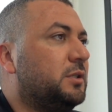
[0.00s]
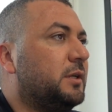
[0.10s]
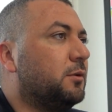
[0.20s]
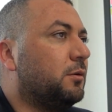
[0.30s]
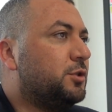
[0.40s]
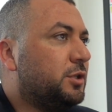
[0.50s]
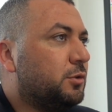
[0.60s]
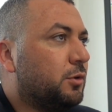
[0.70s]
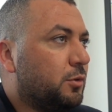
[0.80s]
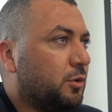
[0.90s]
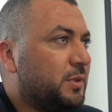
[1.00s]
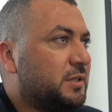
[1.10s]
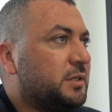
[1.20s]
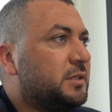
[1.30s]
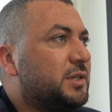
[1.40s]
technology to grow your
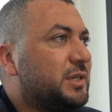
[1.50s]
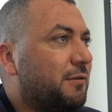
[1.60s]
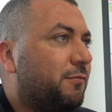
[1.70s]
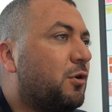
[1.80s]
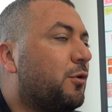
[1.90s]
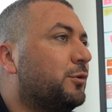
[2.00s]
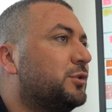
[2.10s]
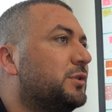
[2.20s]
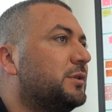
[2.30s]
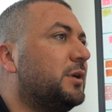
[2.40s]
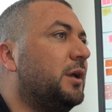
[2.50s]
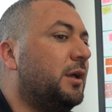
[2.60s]
business, save cost,